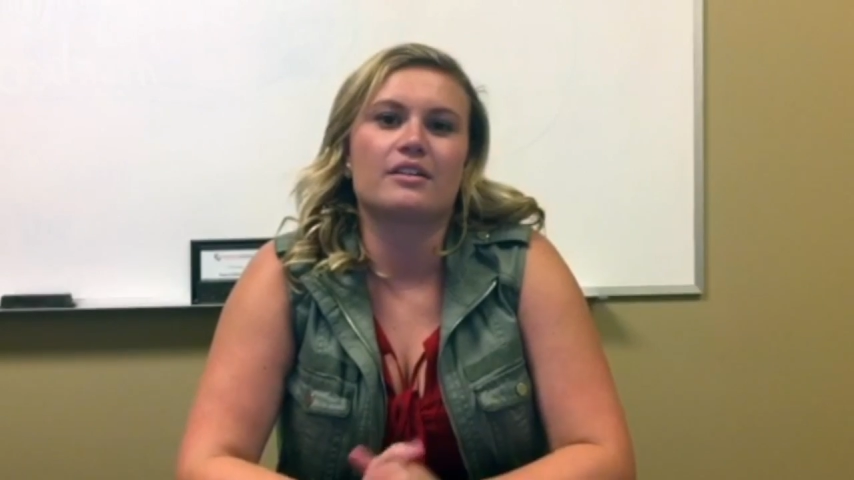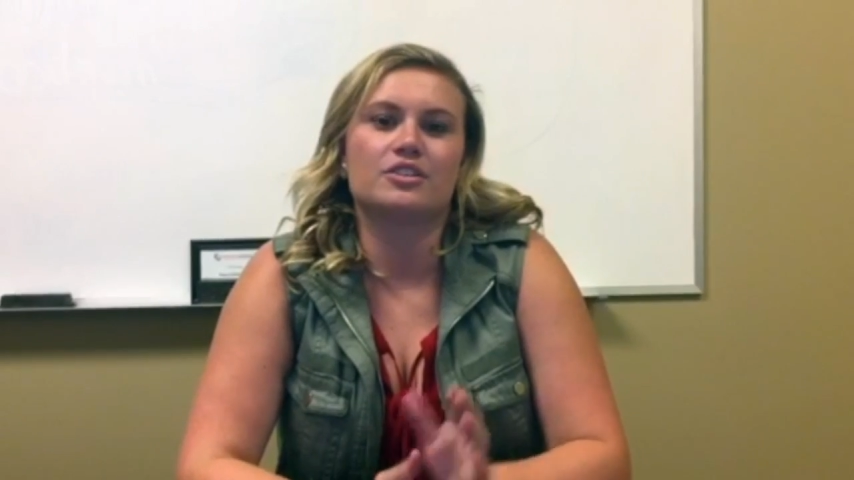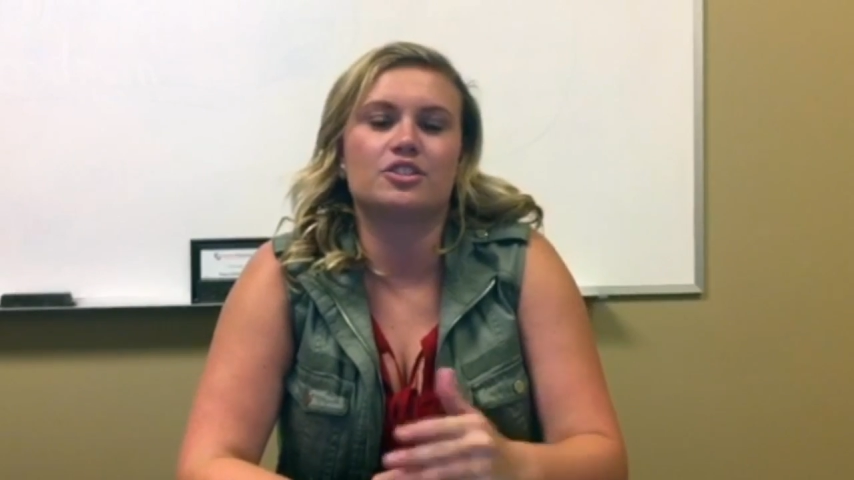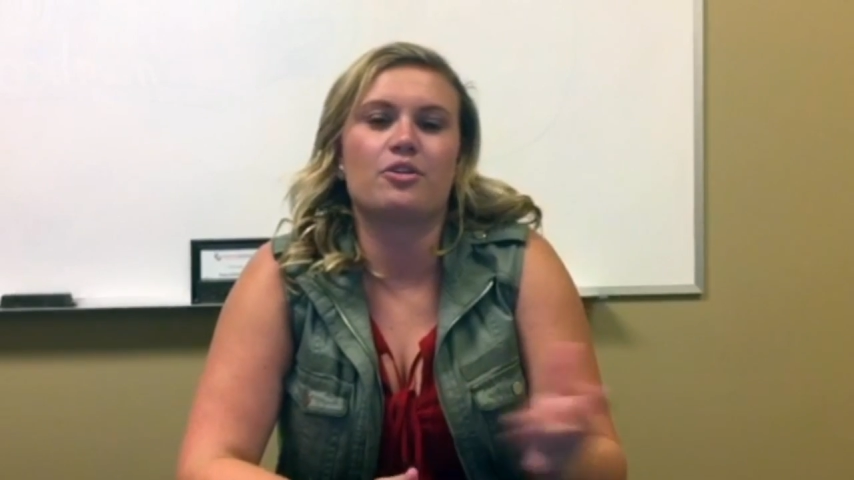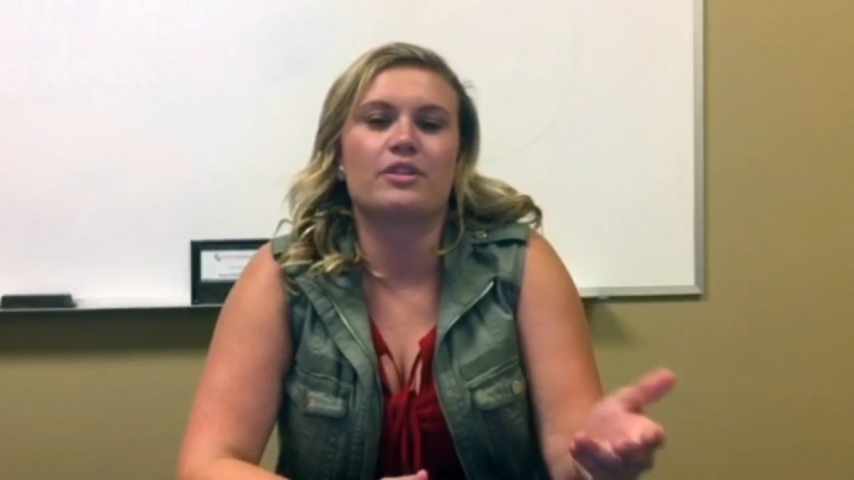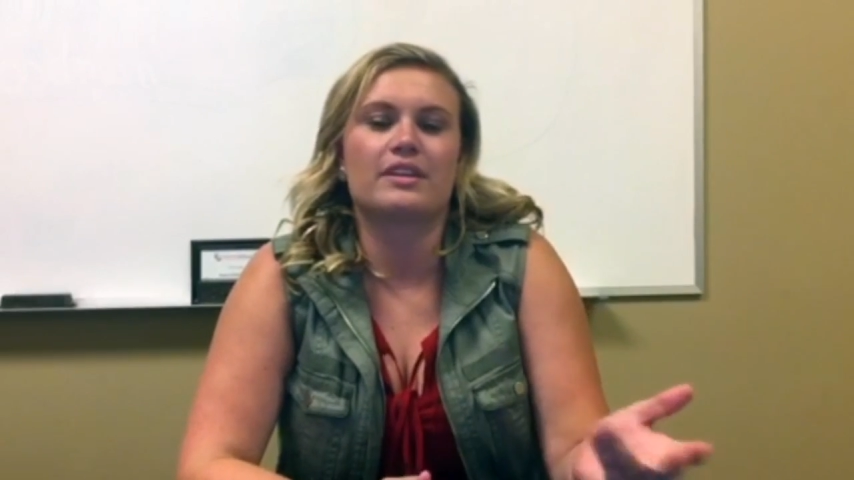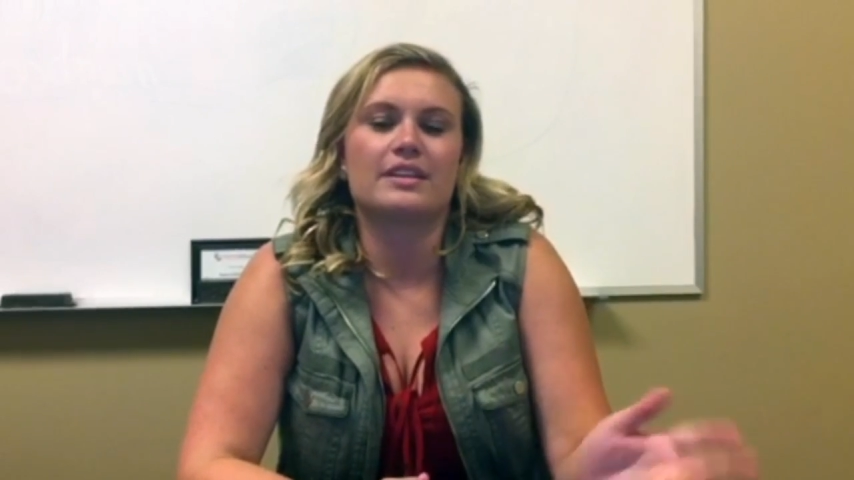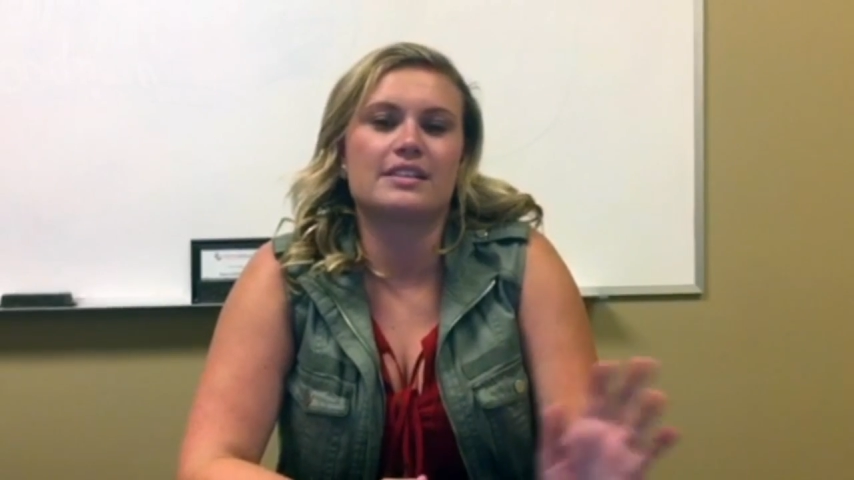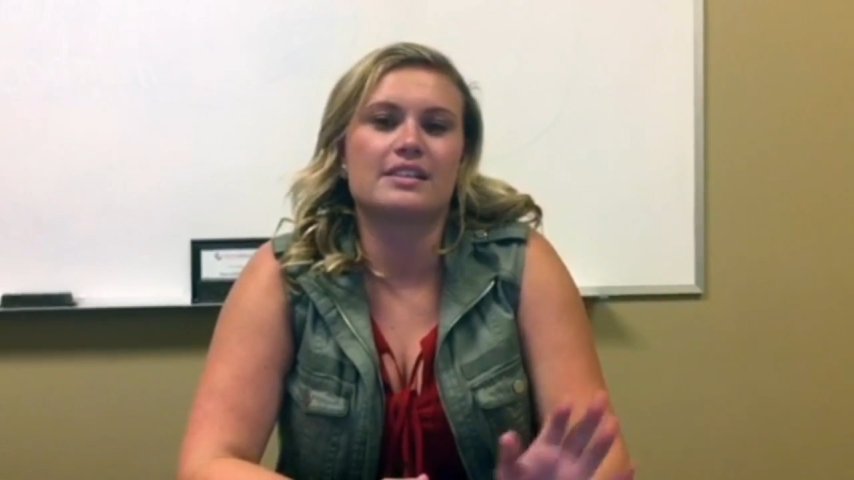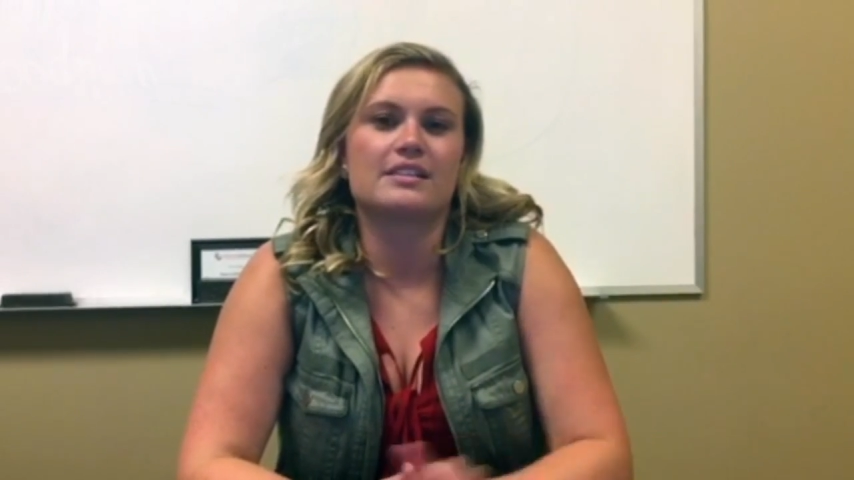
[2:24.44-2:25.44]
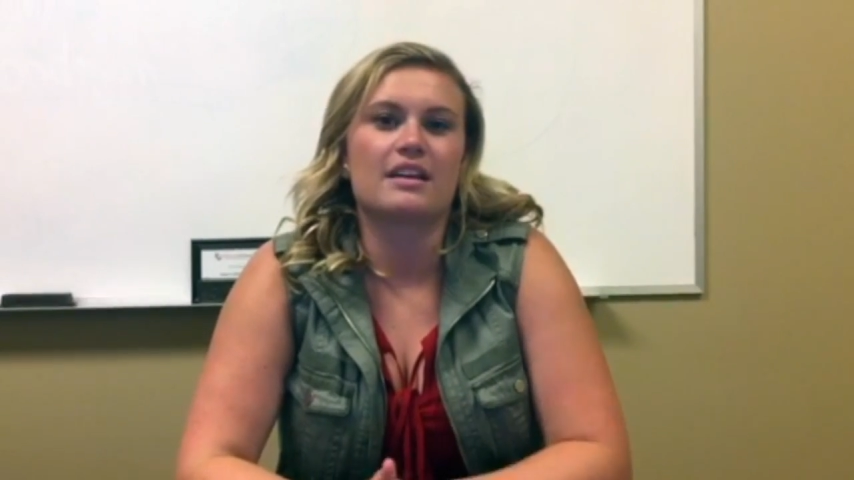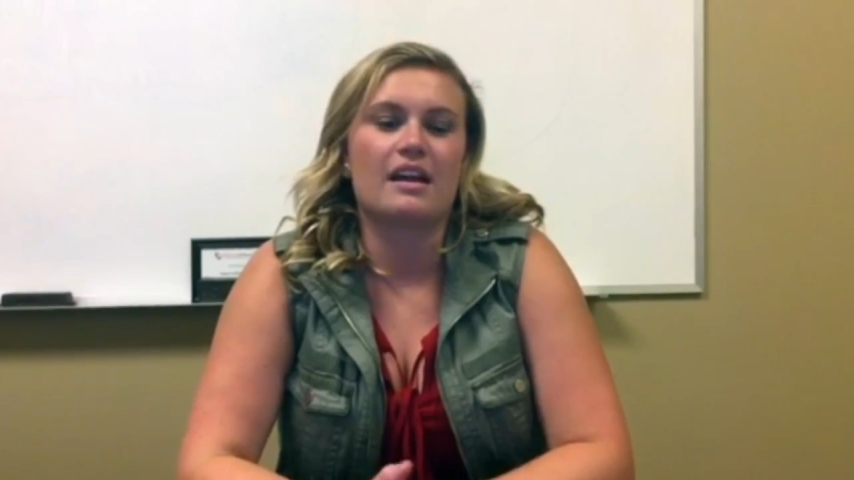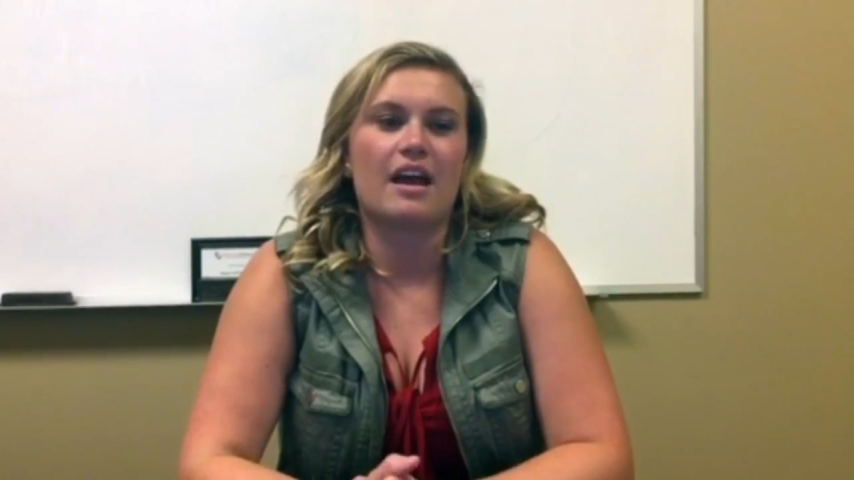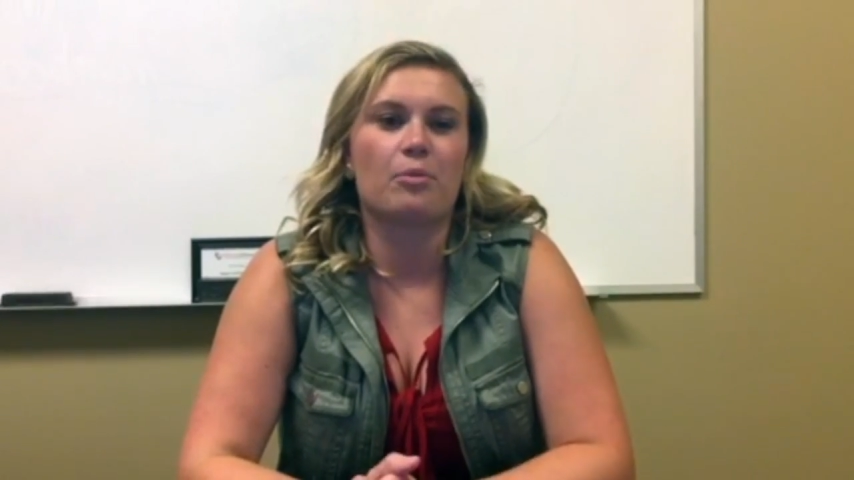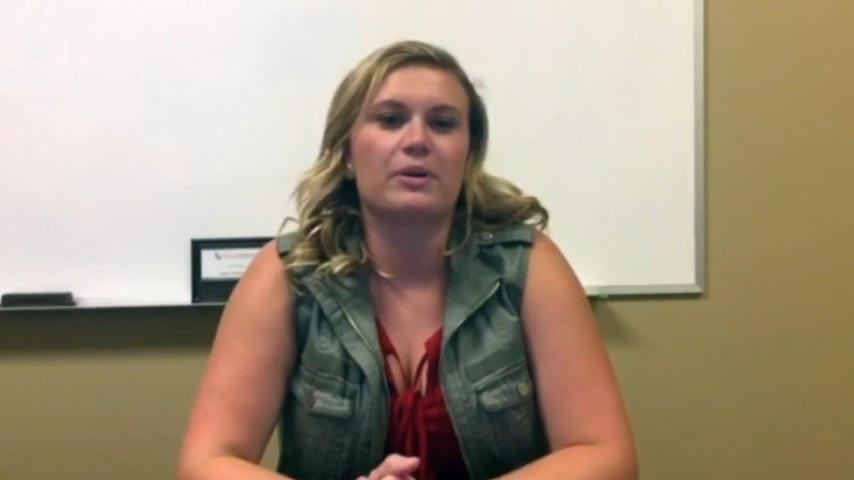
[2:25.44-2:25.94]
show that this is
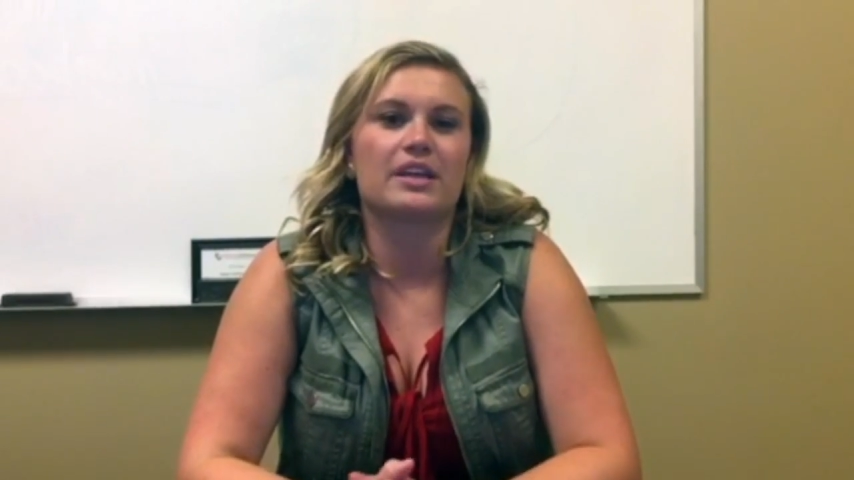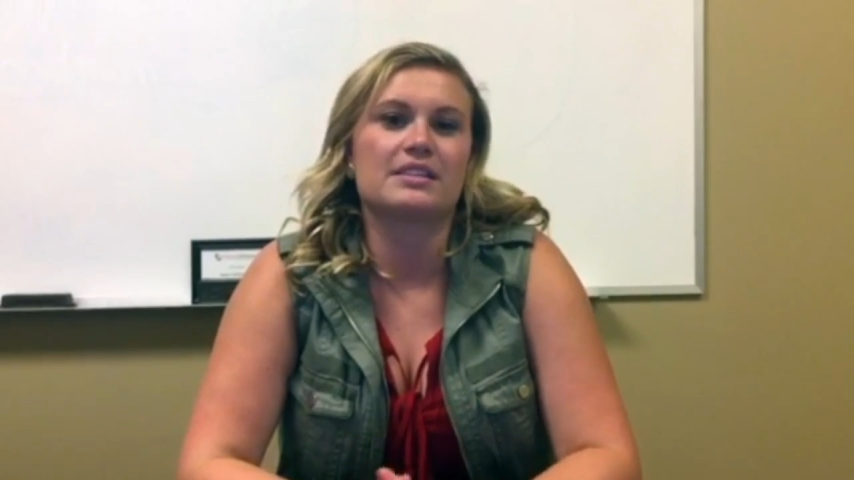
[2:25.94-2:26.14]
helping